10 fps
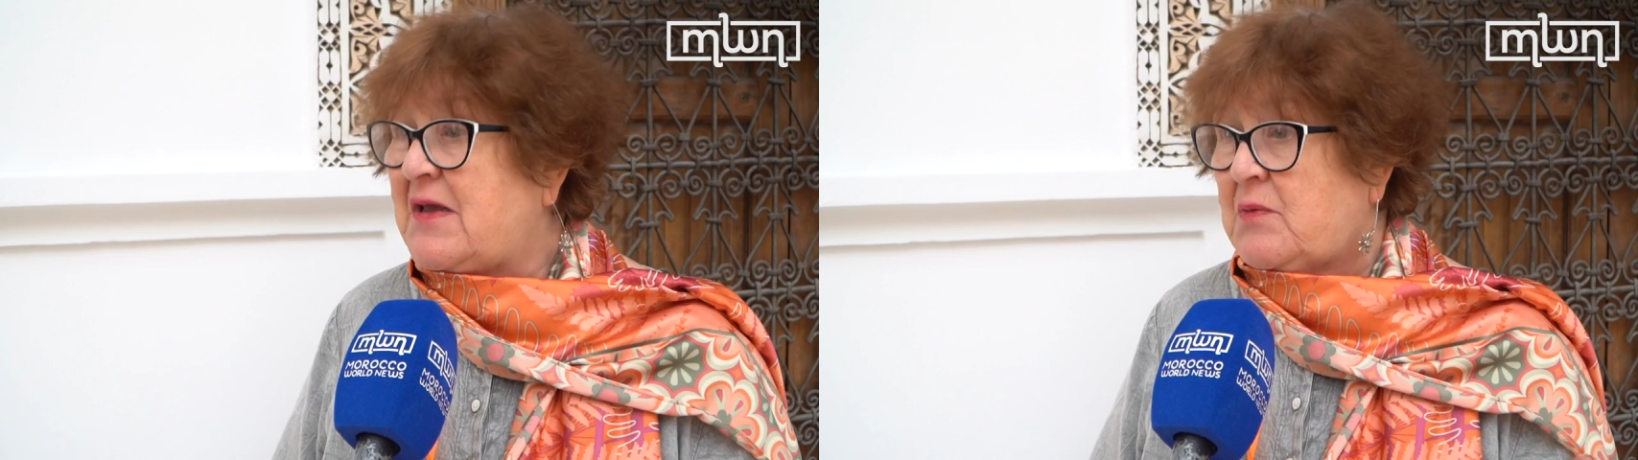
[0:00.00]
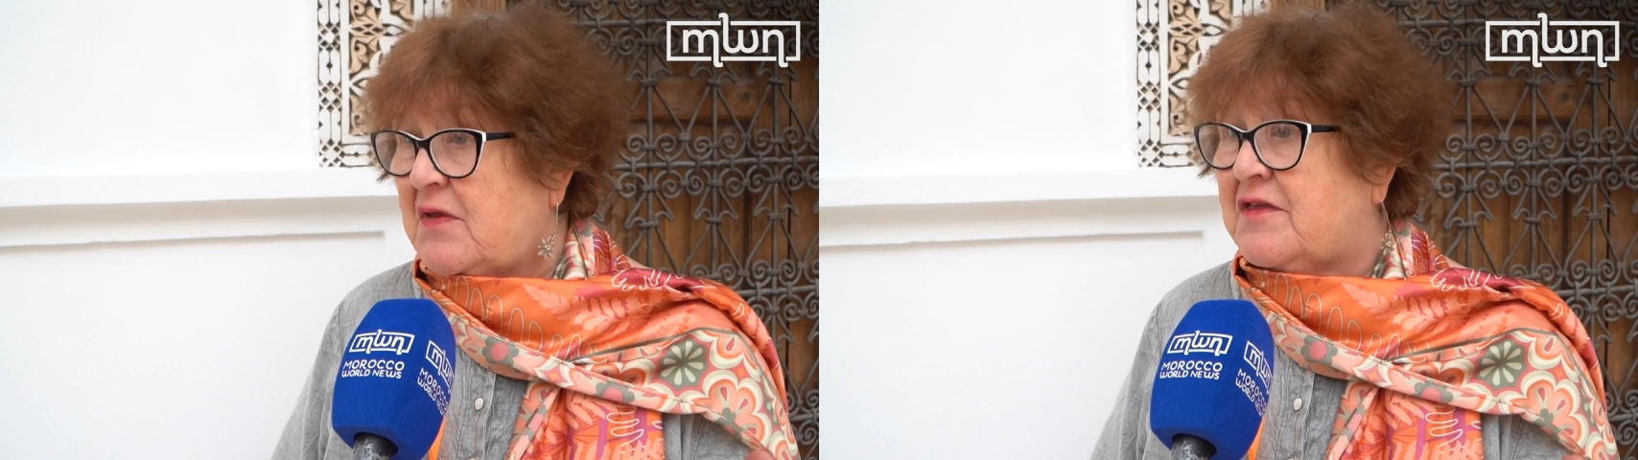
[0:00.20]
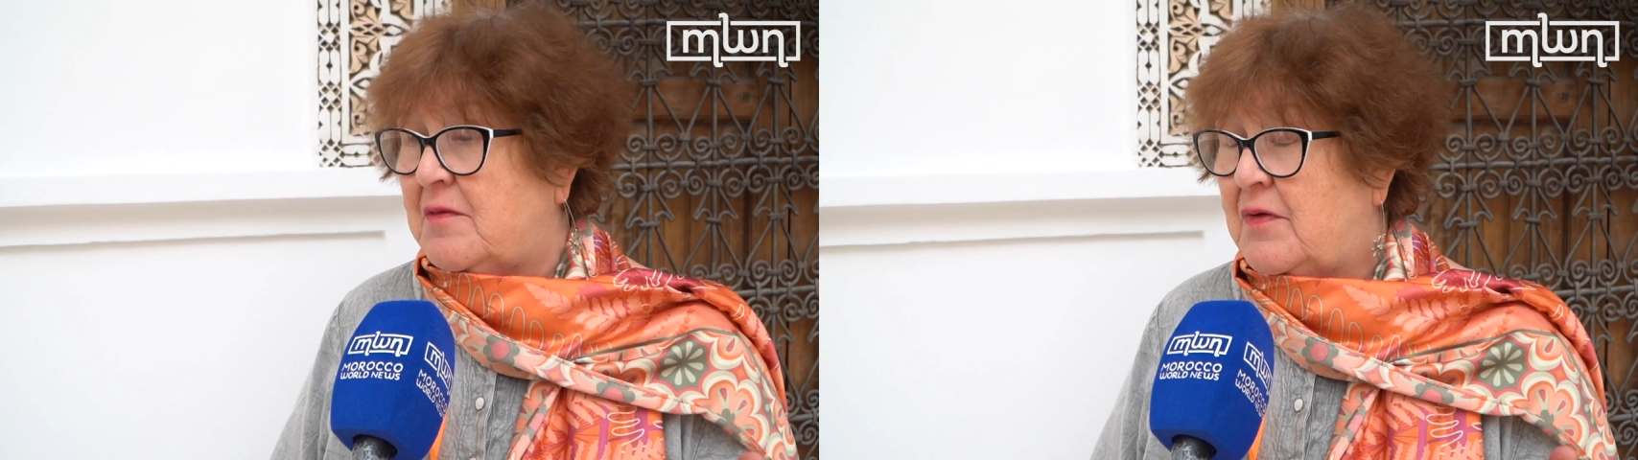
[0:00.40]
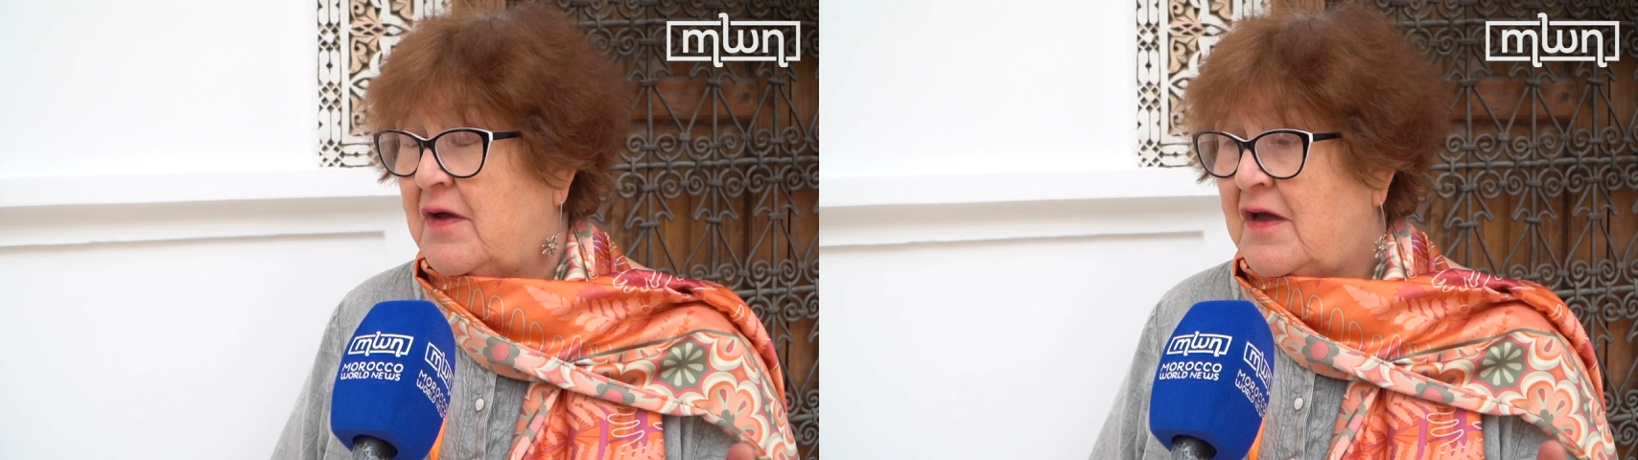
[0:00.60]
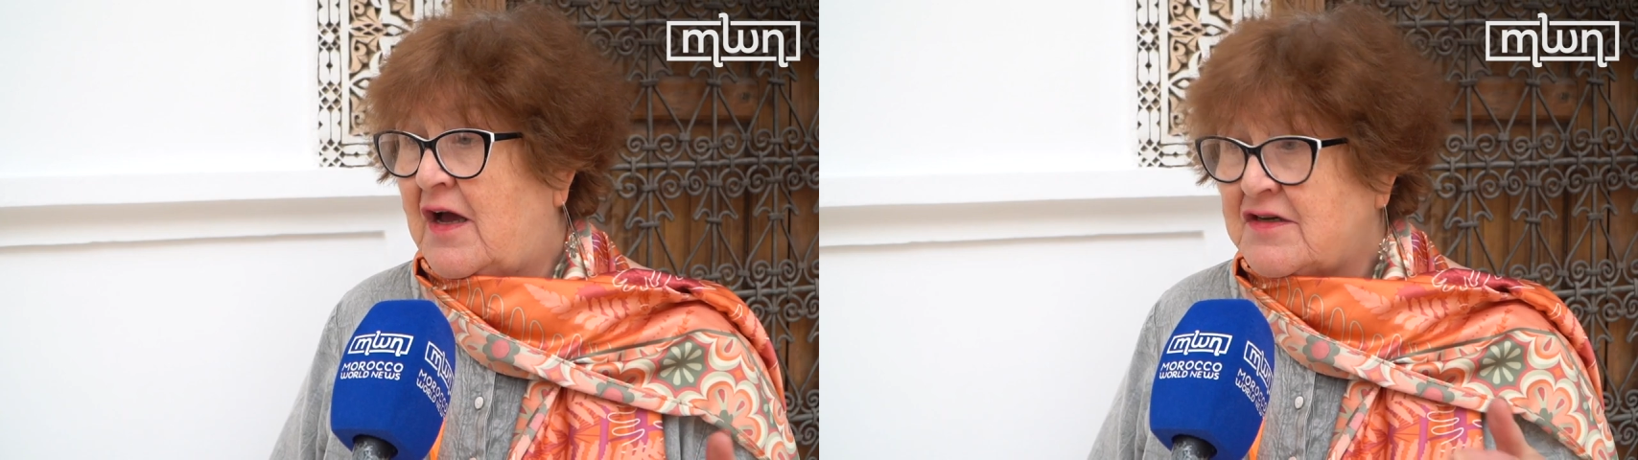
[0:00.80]
speak with them
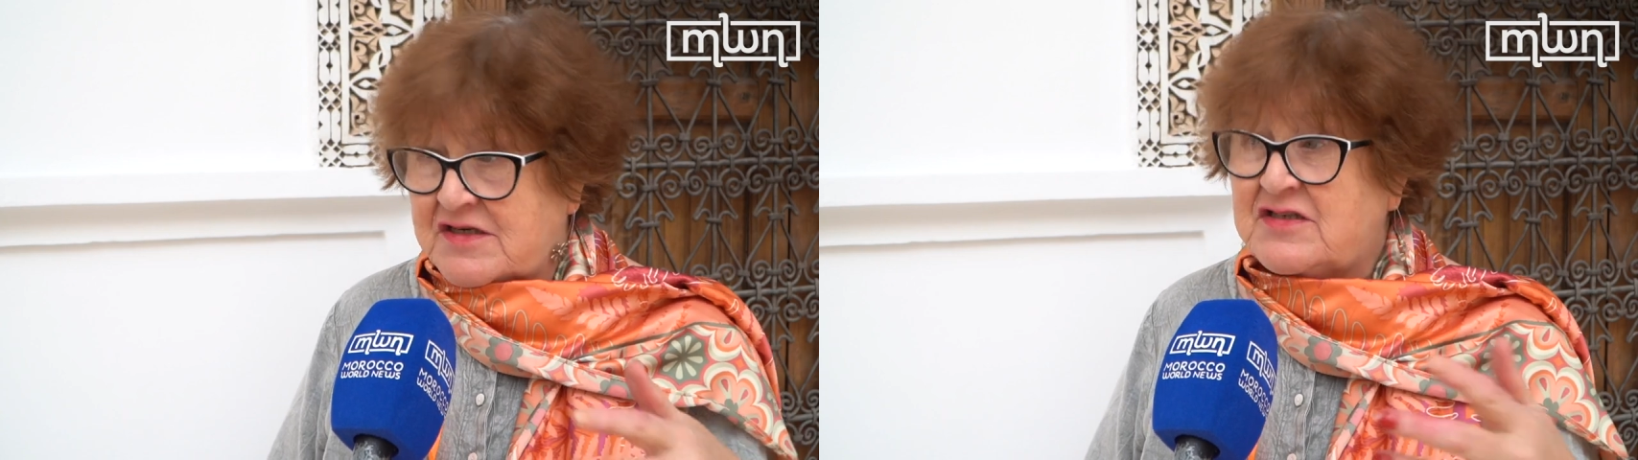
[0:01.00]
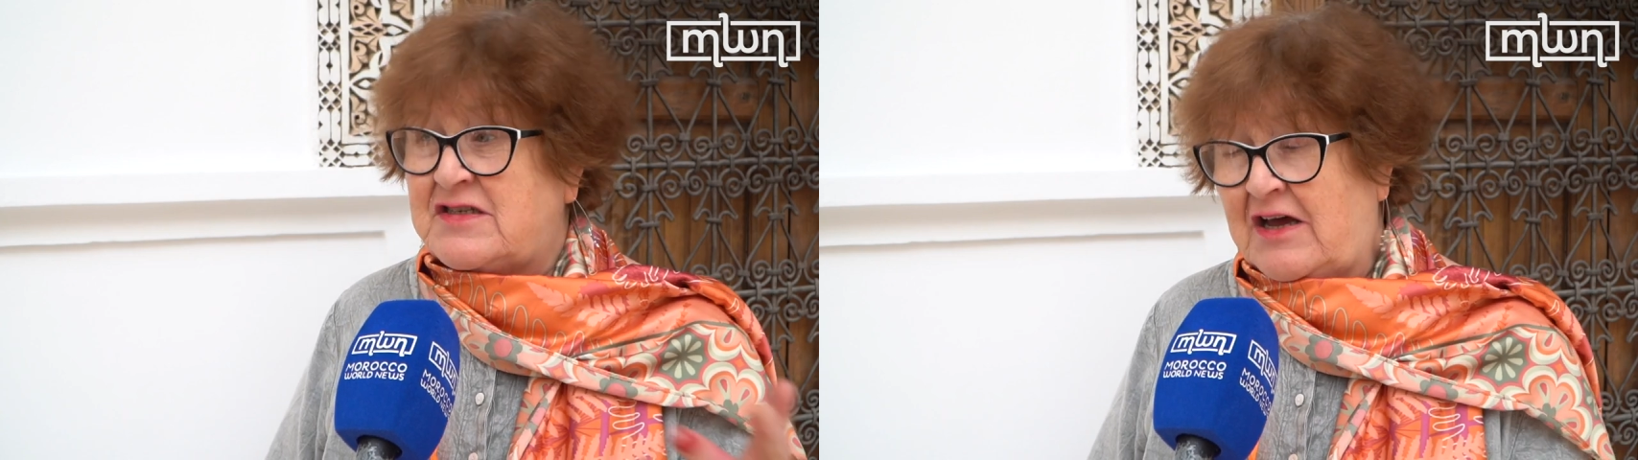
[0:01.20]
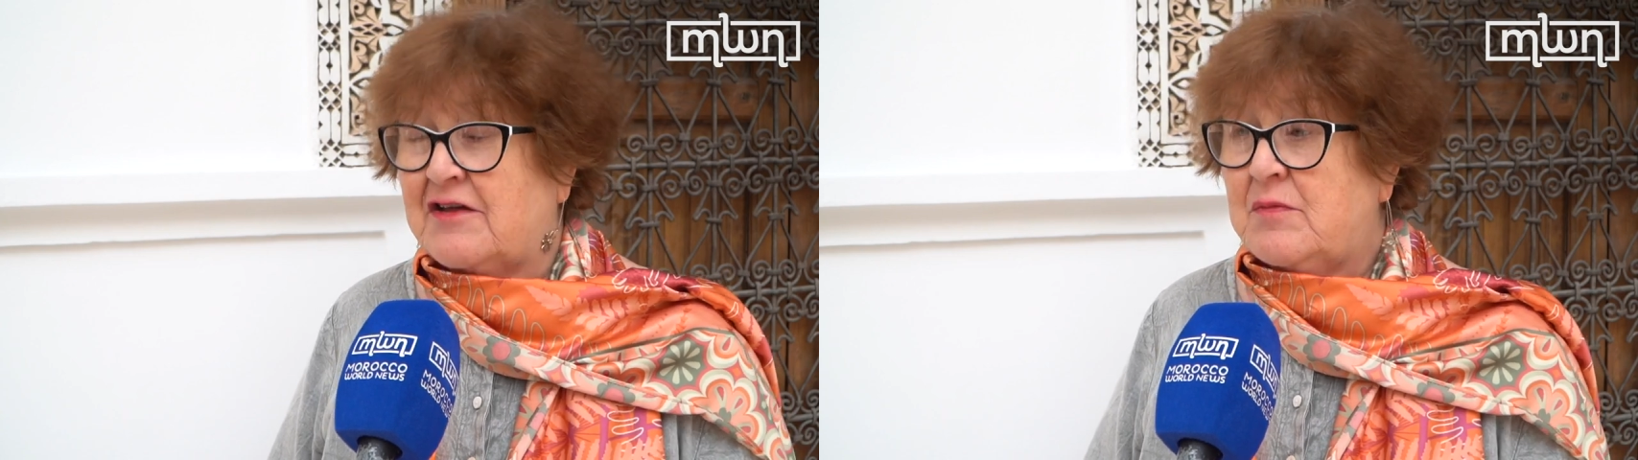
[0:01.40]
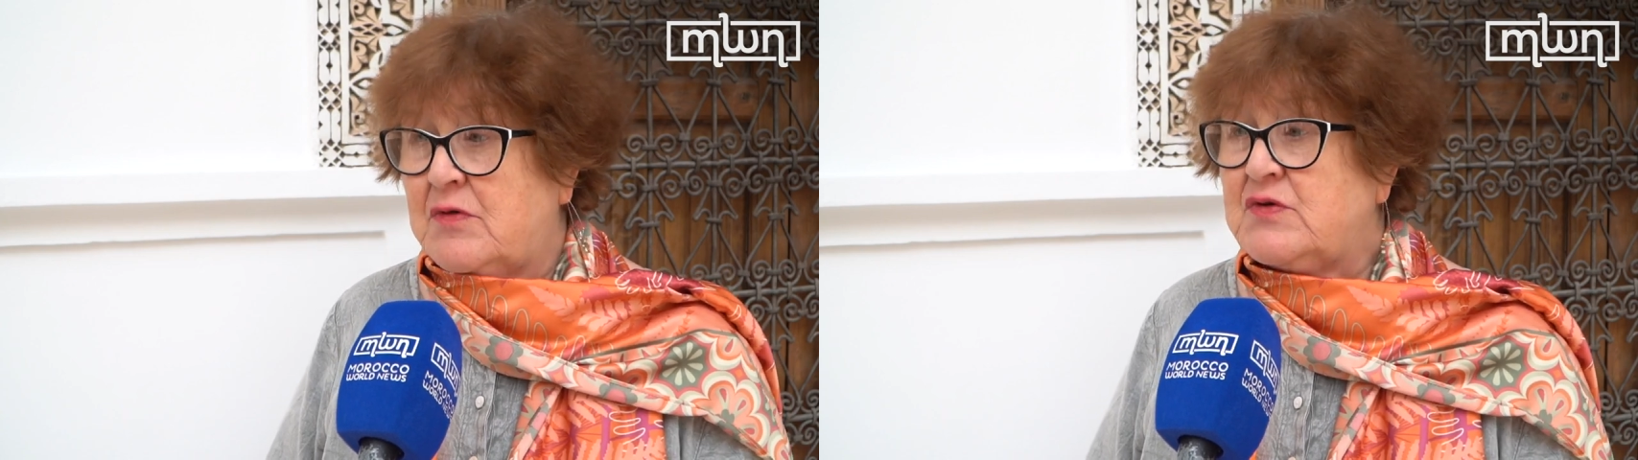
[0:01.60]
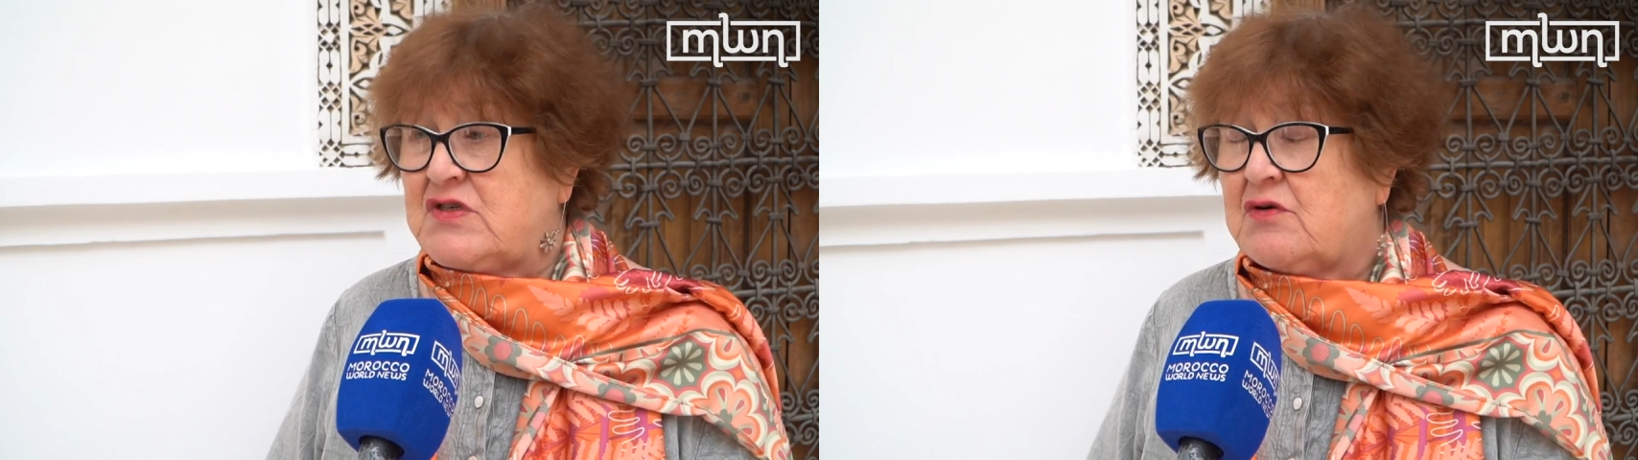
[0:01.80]
and to tell
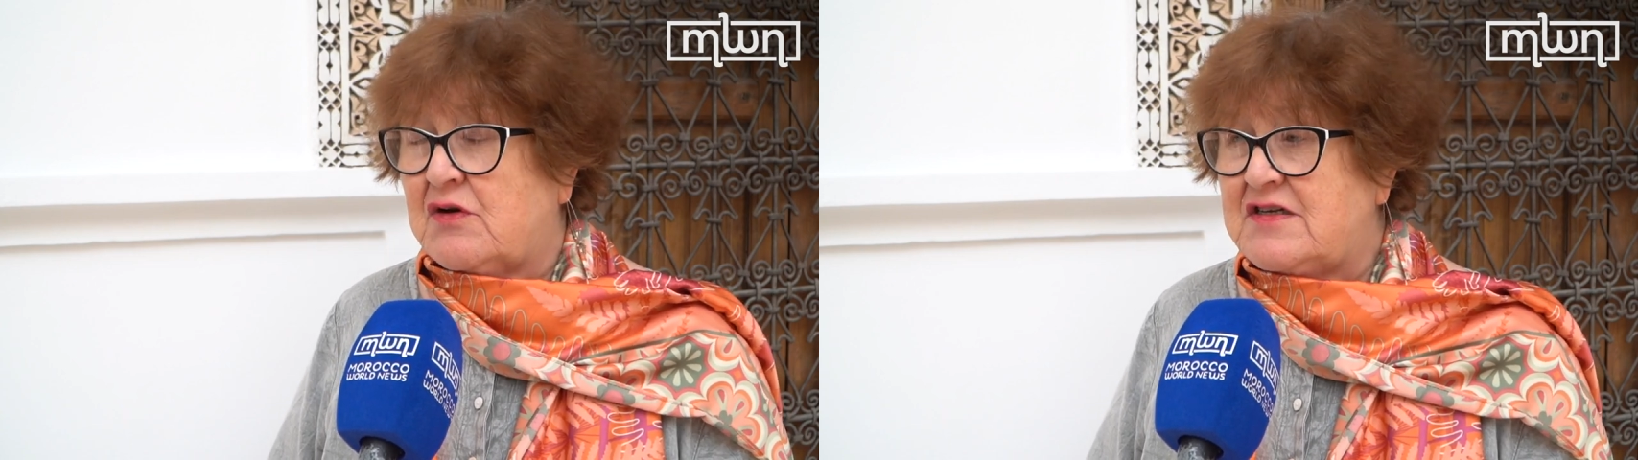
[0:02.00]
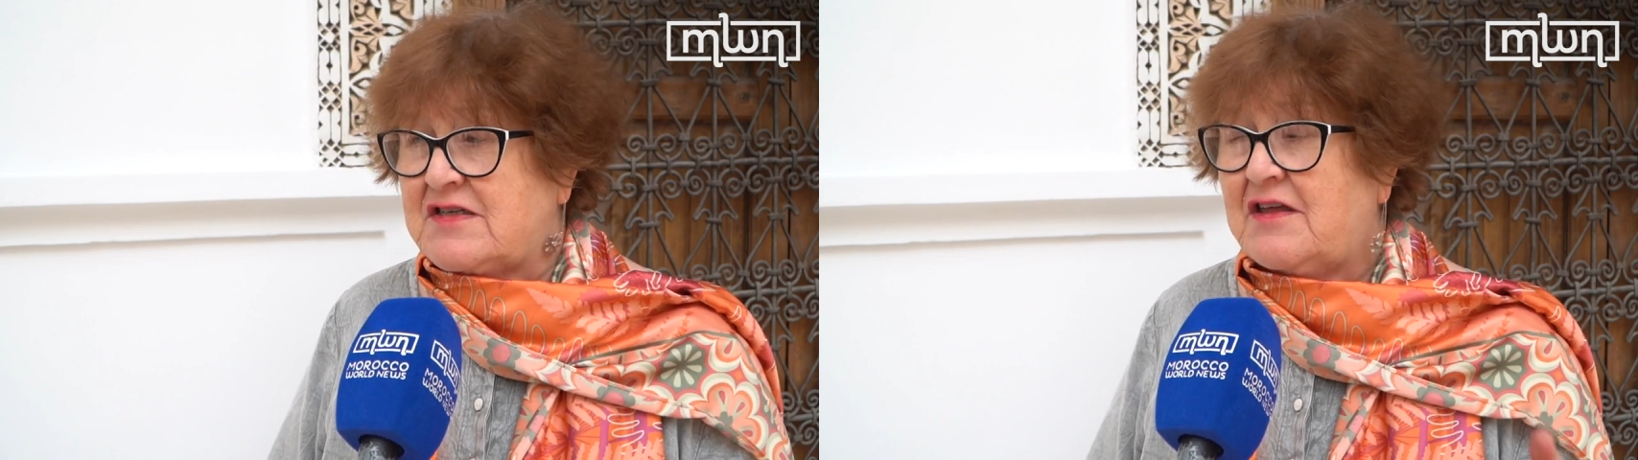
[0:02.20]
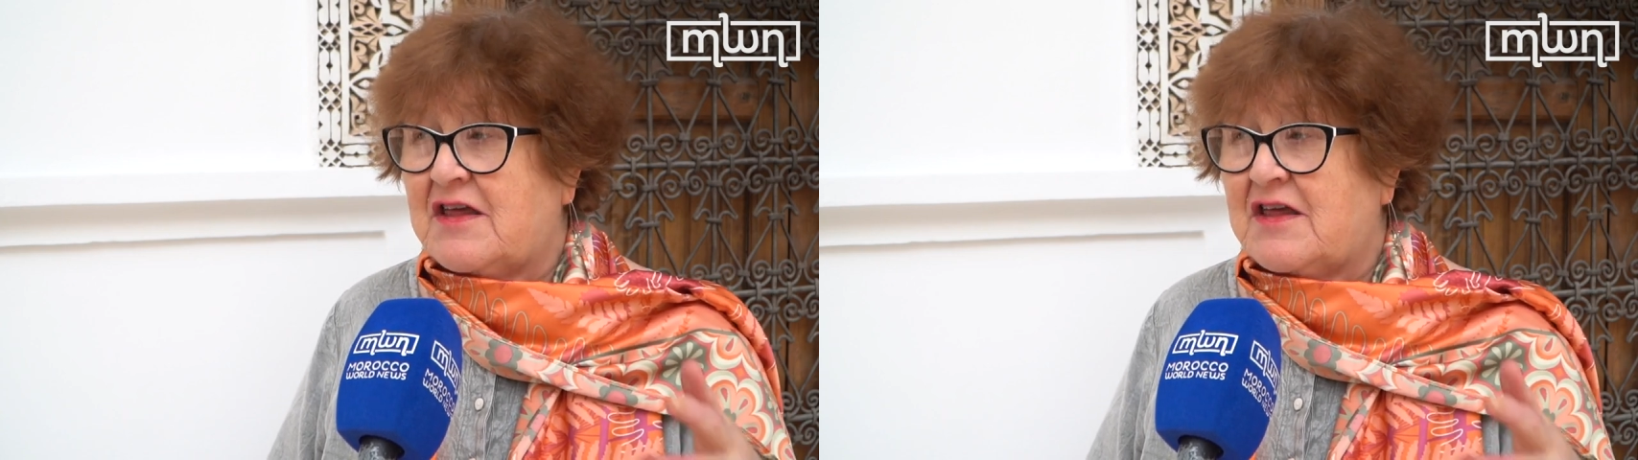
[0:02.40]
them those stories.